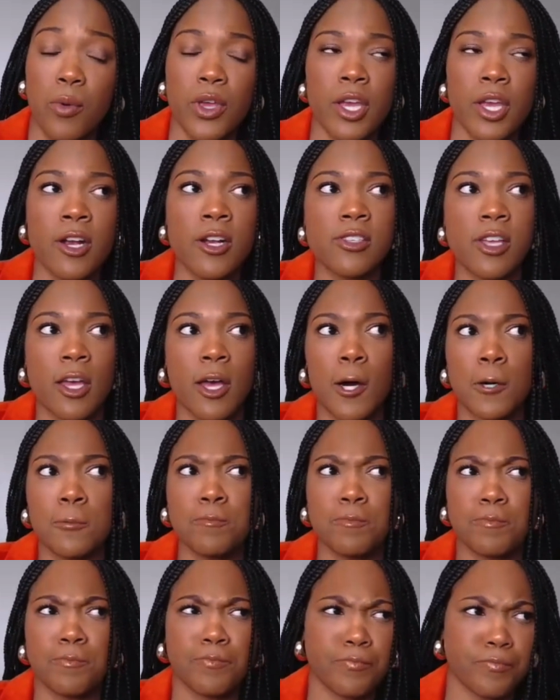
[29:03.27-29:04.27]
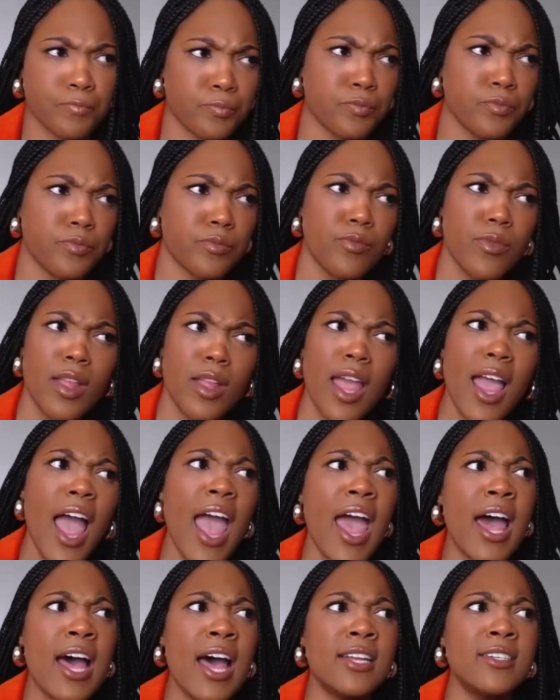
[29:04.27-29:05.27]
a couple years ago.
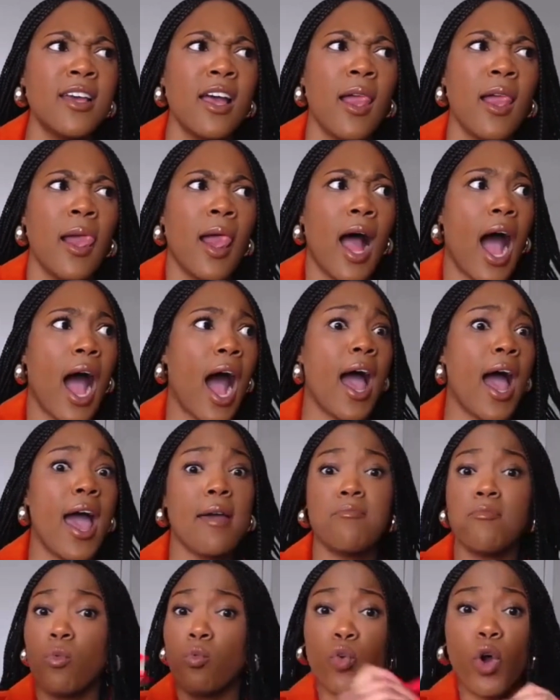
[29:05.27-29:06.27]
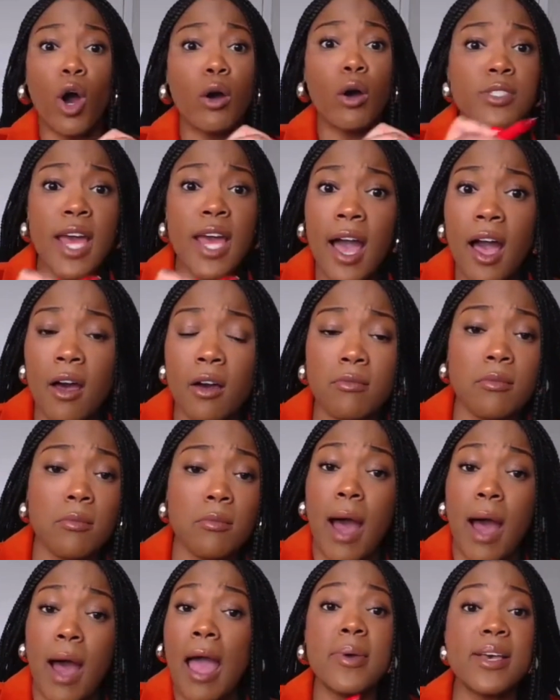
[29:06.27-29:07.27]
And I wrote
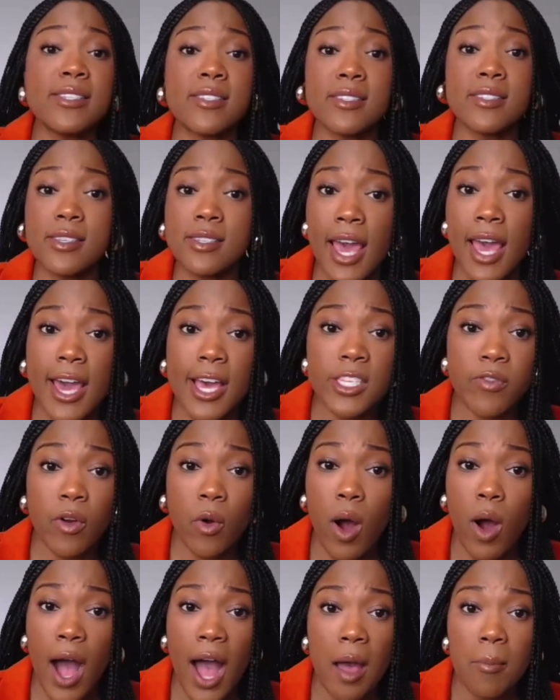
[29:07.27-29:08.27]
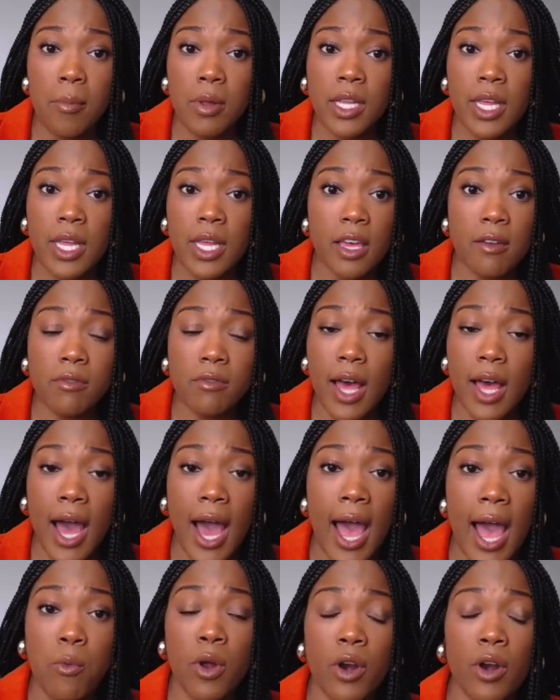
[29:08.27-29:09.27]
down my business case for why I believe
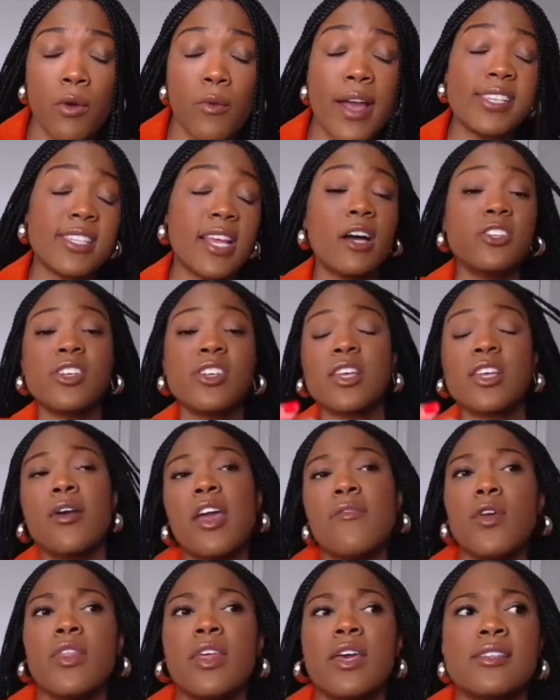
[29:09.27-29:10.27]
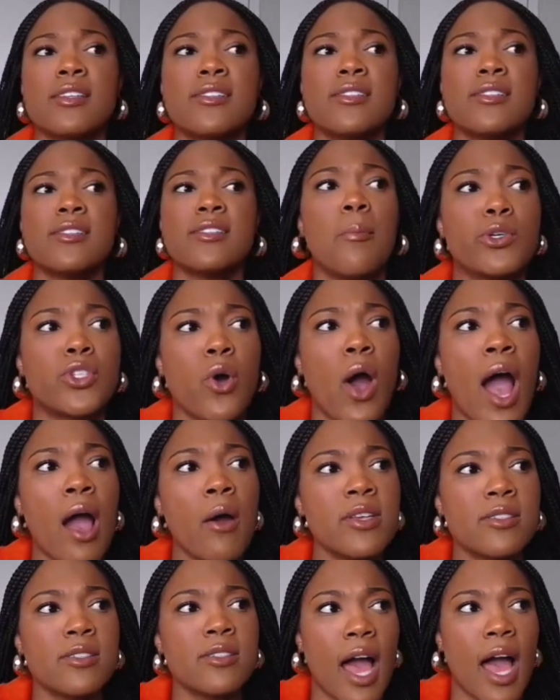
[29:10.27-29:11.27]
that I wanted to raise. And I'll give you the example. So
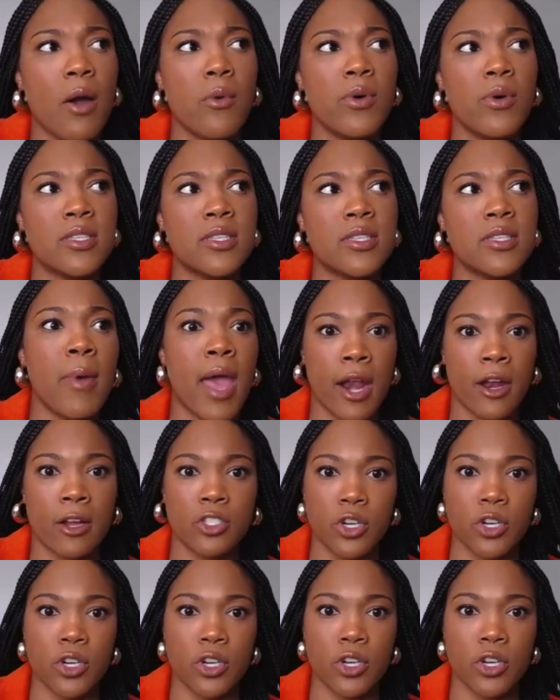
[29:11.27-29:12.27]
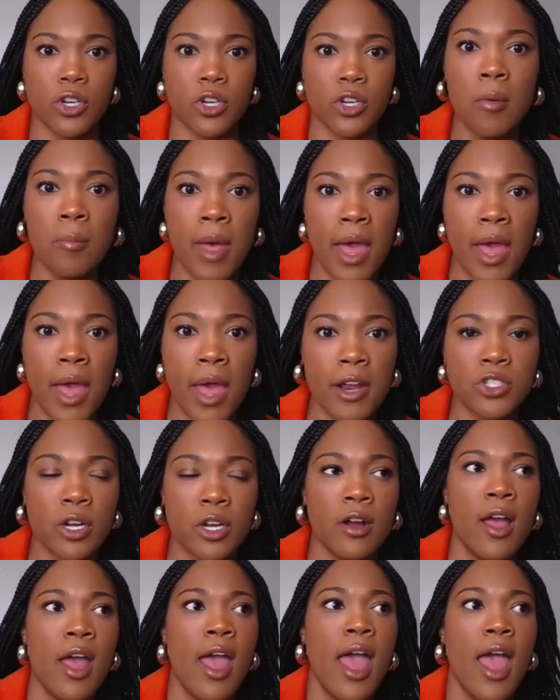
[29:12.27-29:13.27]
I was a manager, younger
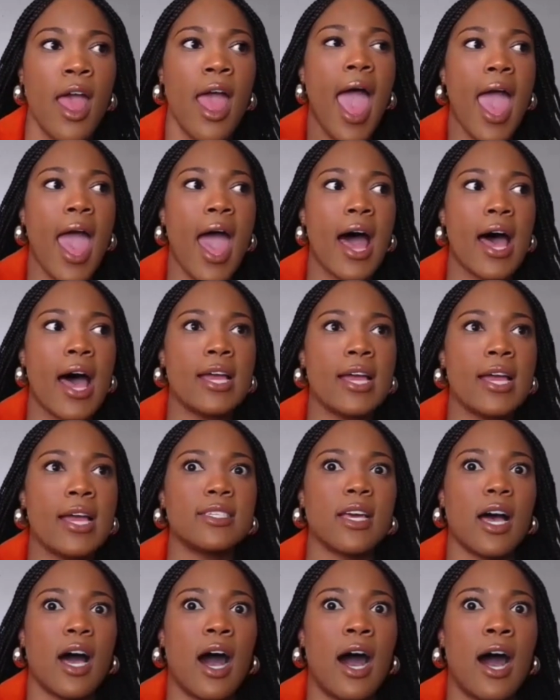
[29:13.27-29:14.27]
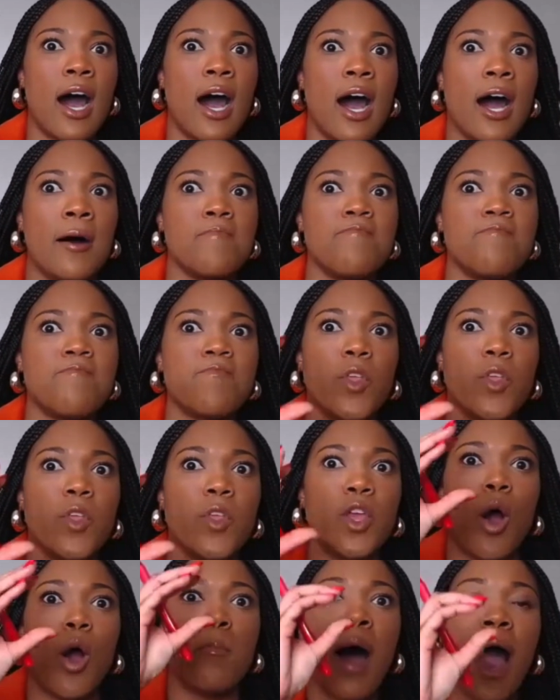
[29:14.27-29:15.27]
manager, and
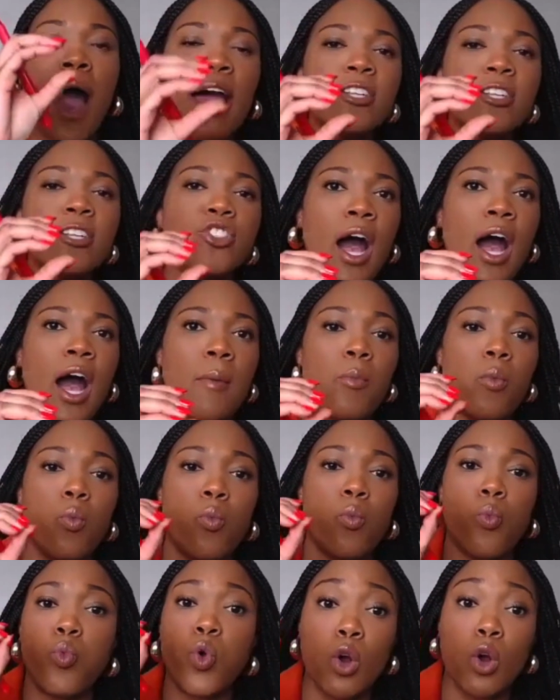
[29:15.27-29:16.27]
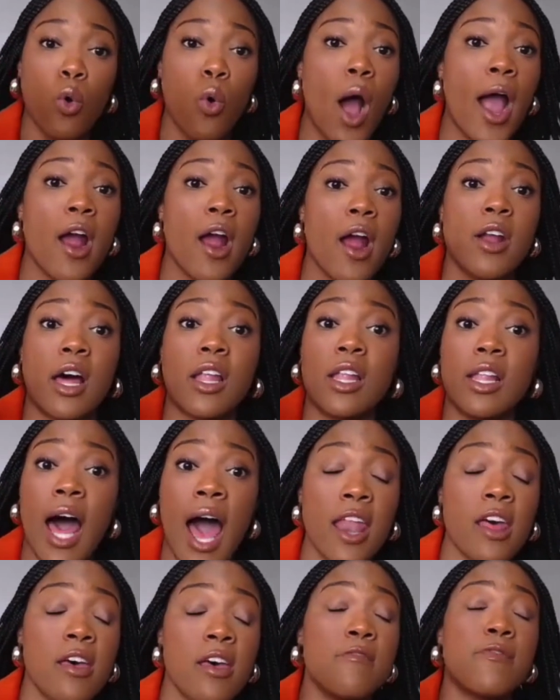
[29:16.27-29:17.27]
my job required a
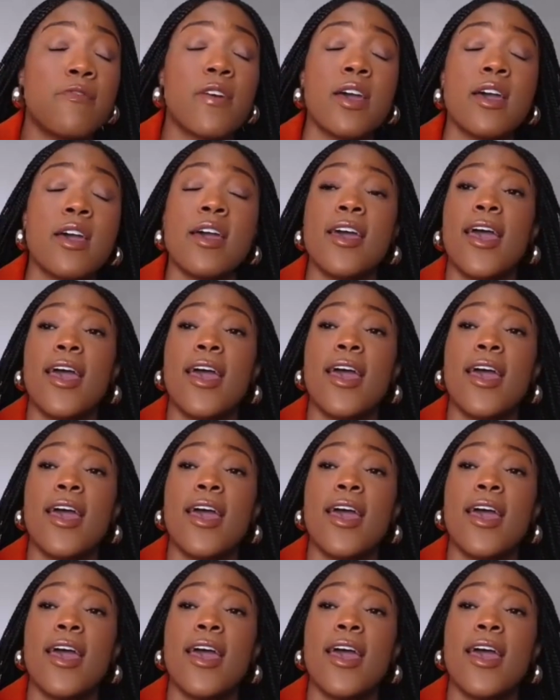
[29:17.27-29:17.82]
lot of